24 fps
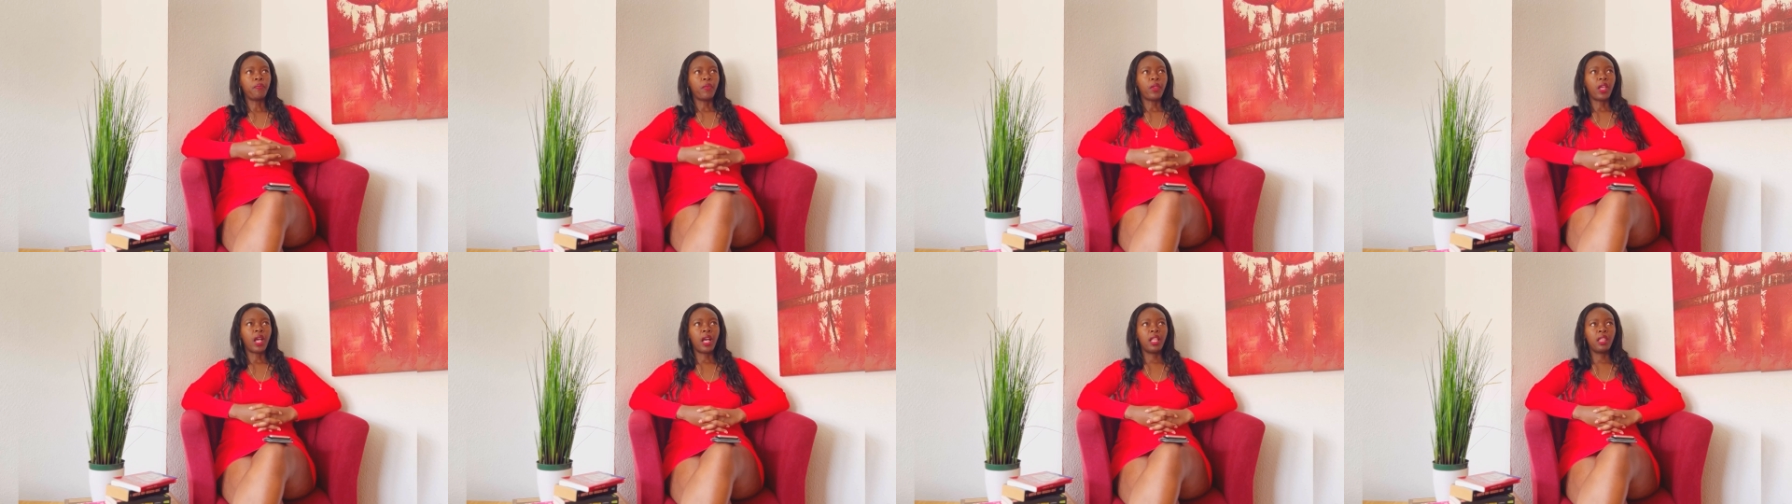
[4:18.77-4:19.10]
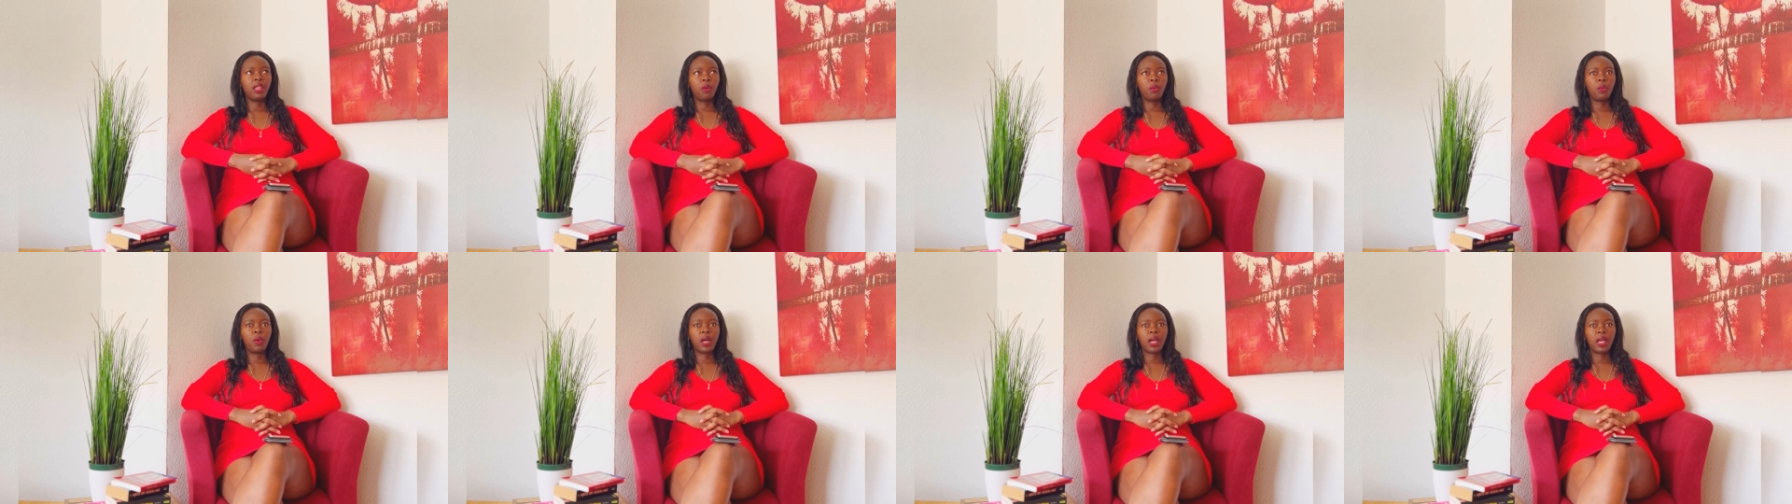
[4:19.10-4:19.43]
and
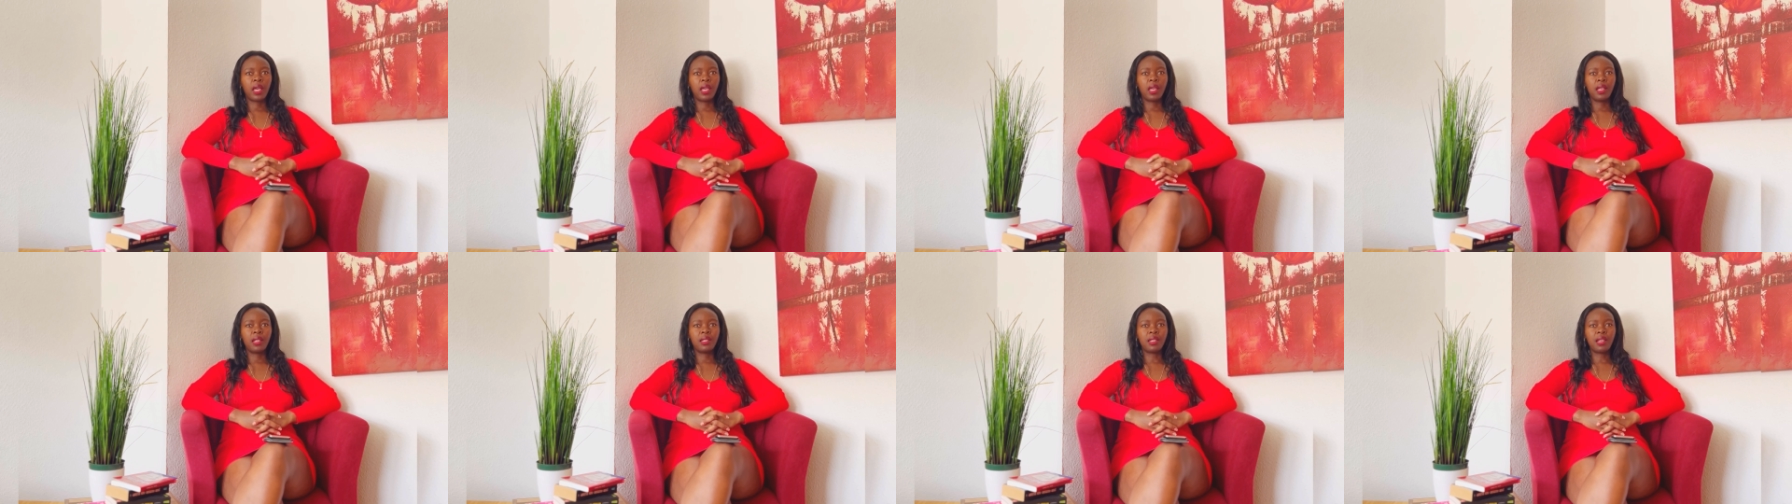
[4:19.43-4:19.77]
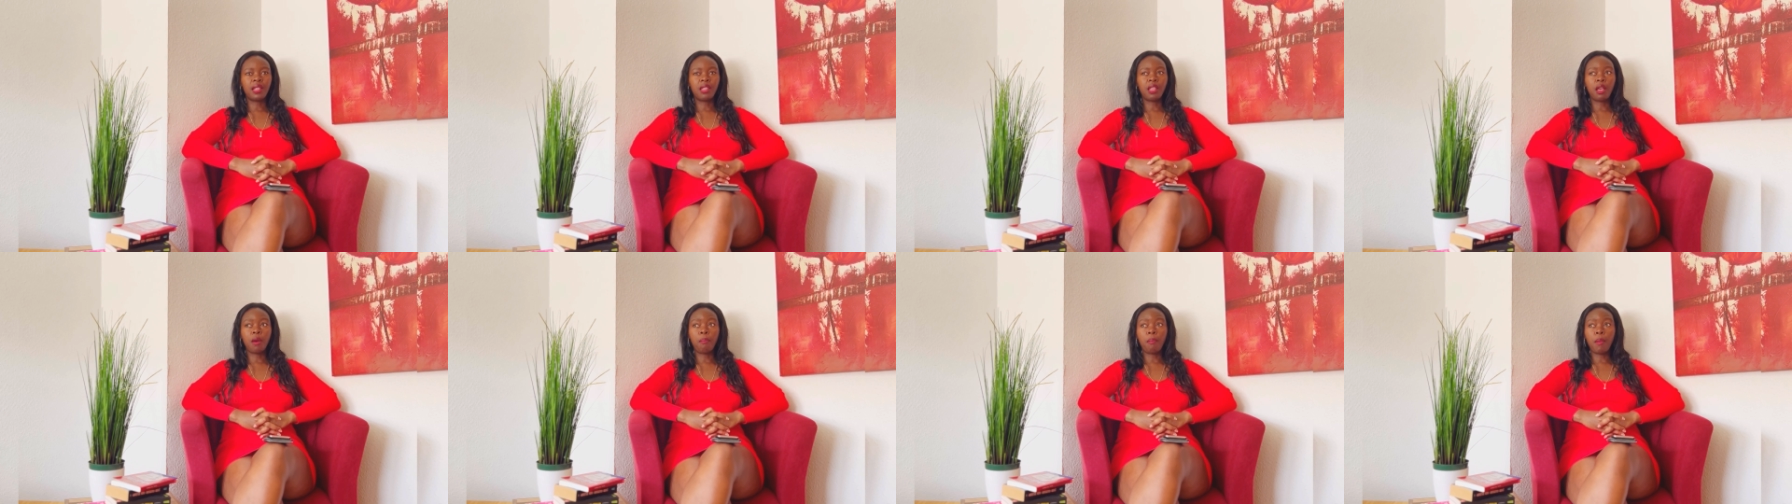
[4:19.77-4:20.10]
there were kids,
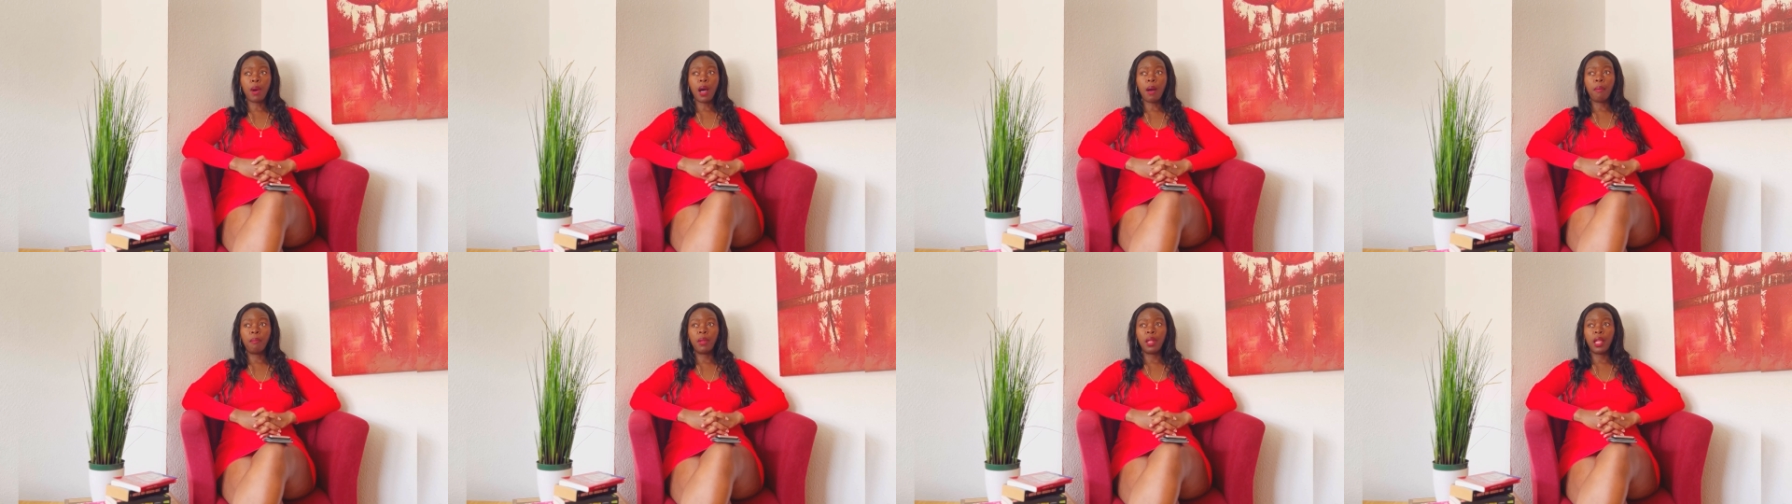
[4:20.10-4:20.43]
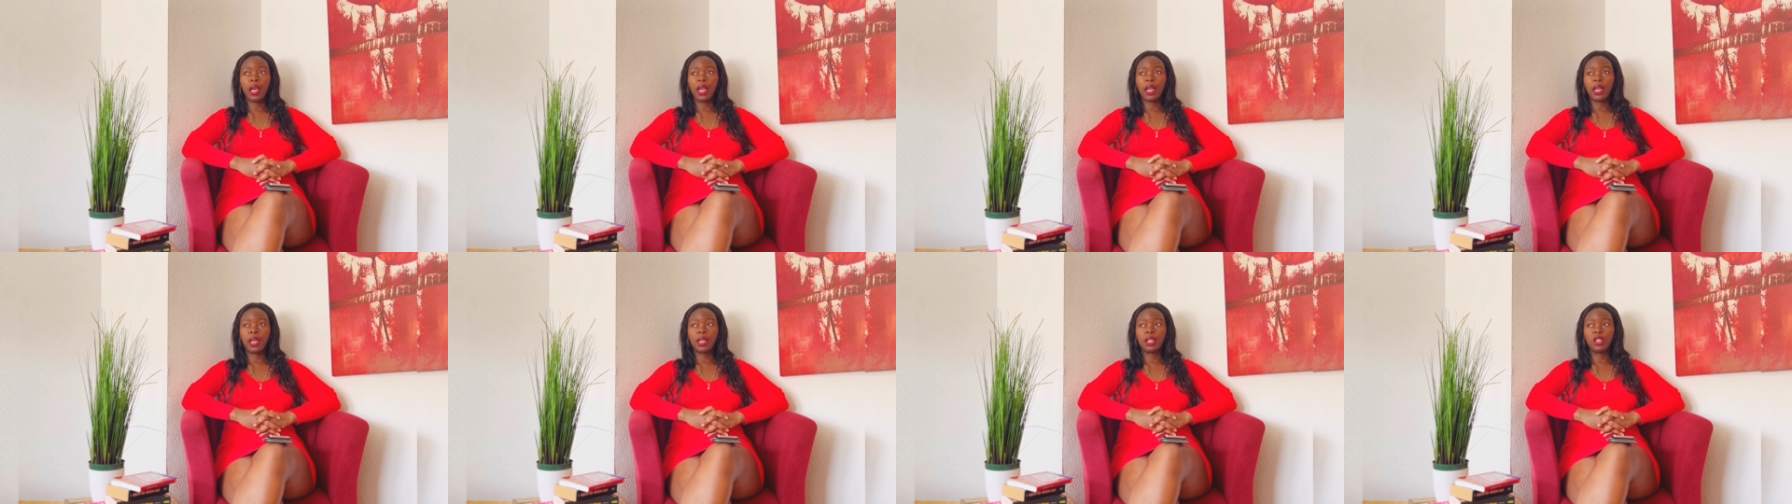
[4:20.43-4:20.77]
and their mom,
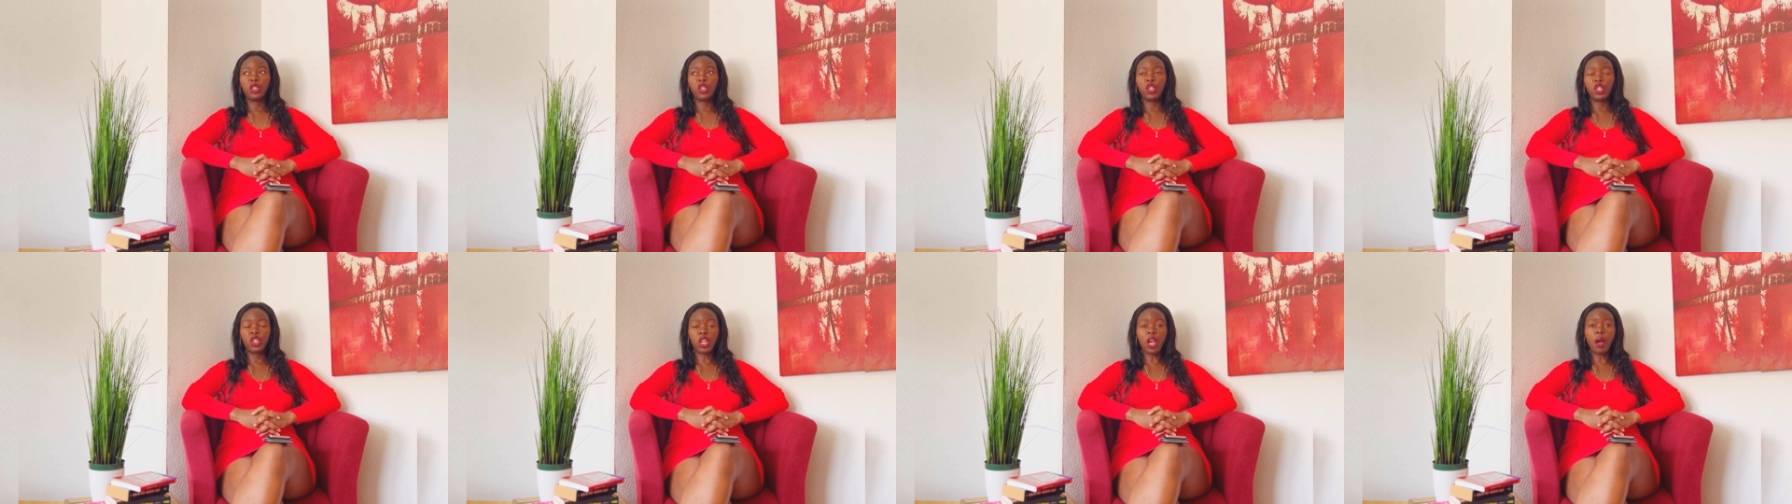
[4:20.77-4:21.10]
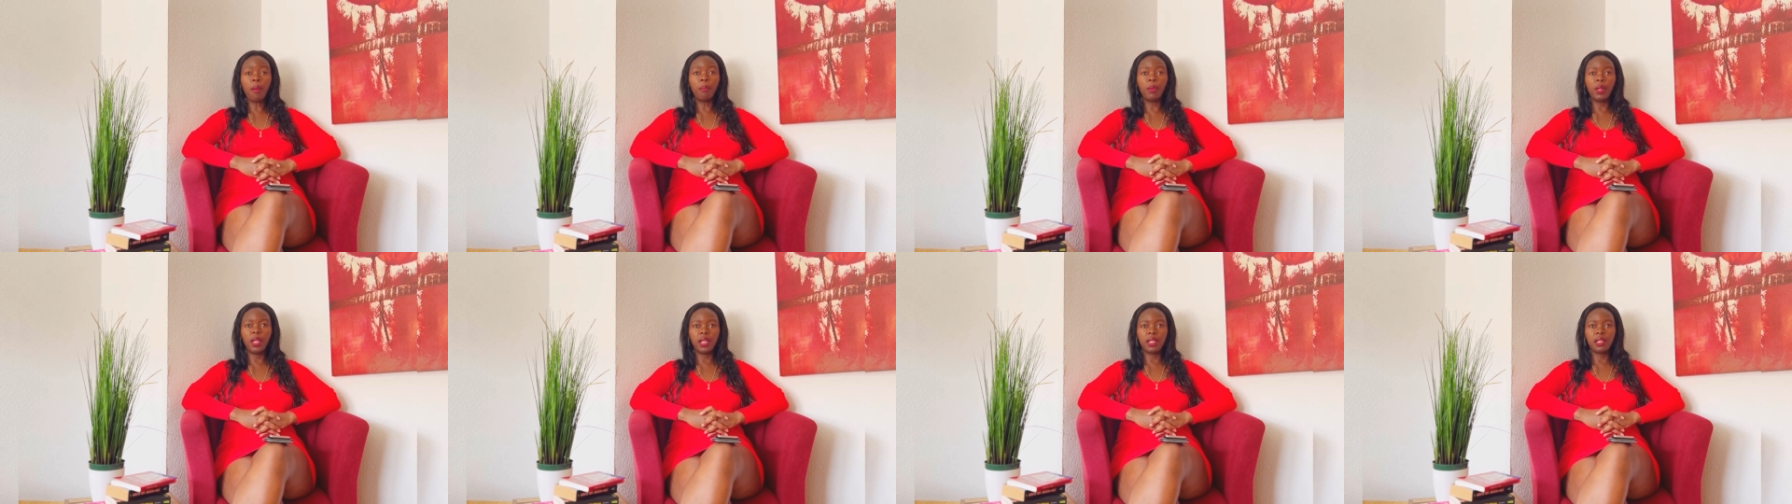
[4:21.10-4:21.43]
like,
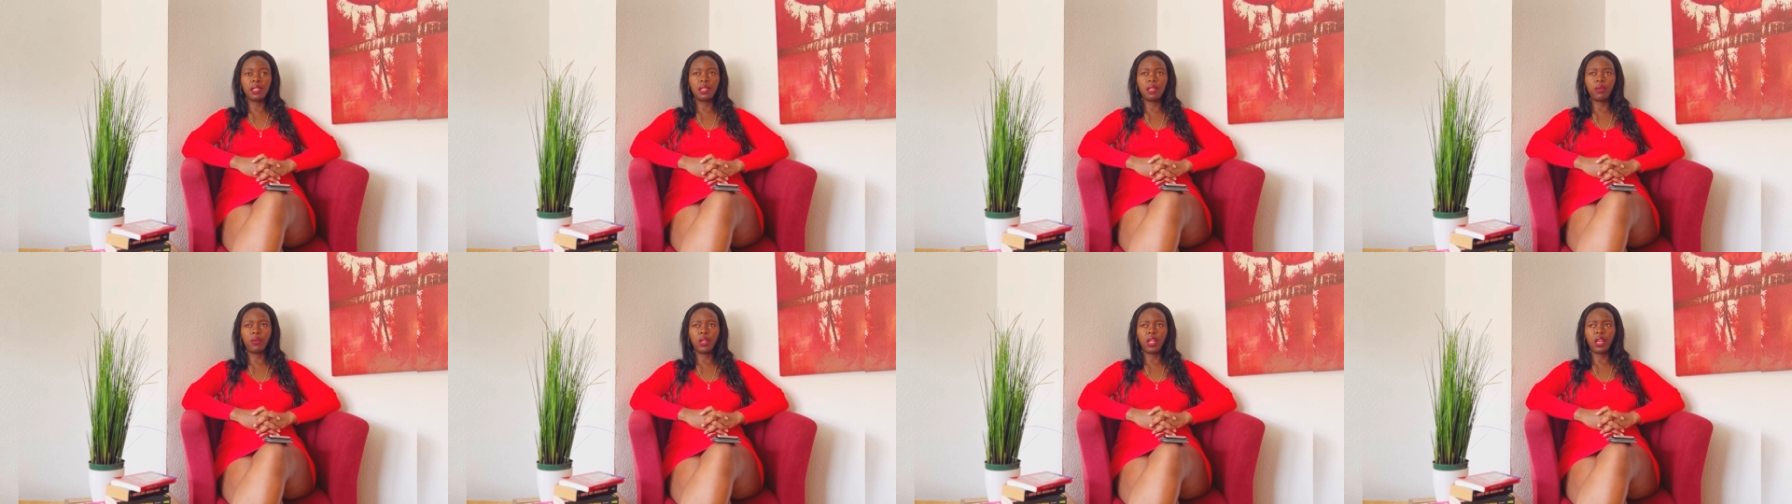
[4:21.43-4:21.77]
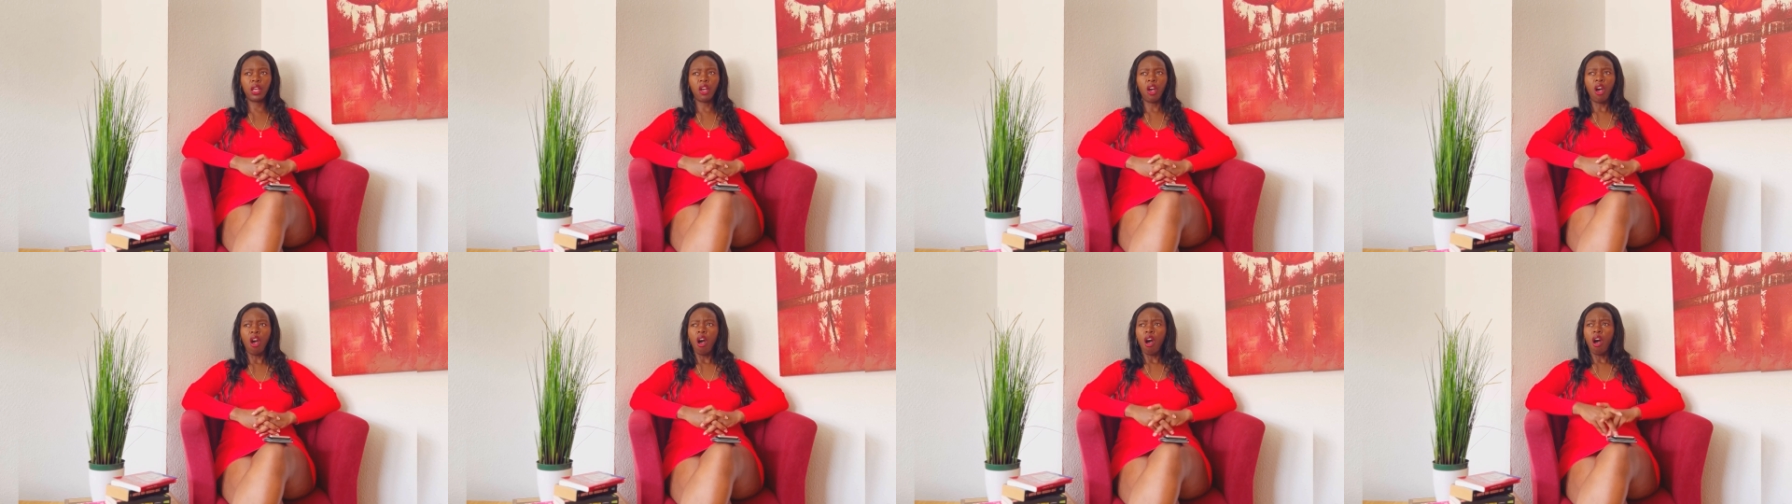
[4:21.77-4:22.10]
shamelessly were
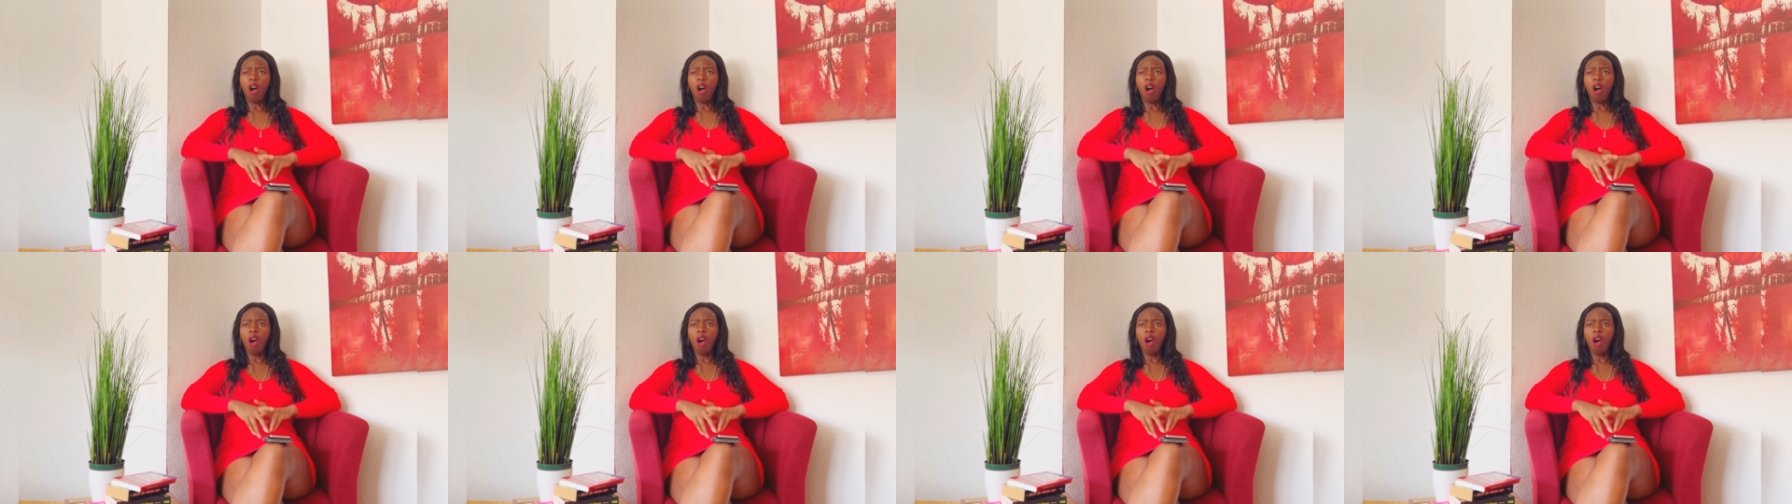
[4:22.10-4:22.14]
like,